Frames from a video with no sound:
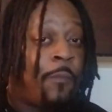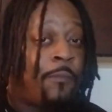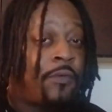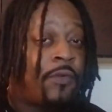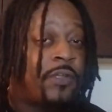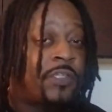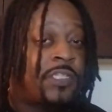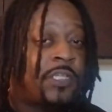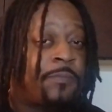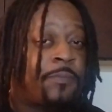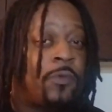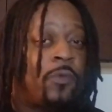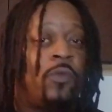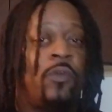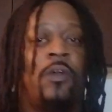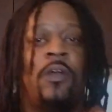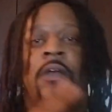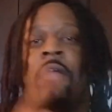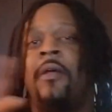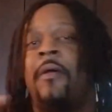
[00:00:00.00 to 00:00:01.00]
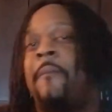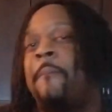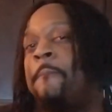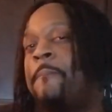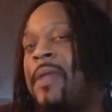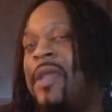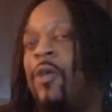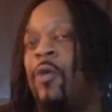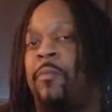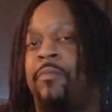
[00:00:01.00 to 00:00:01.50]
principle,
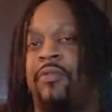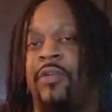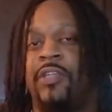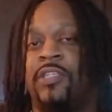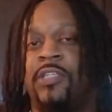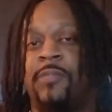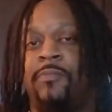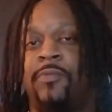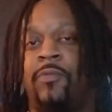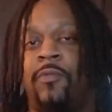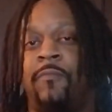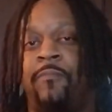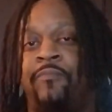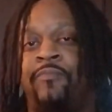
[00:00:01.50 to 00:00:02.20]
male principle.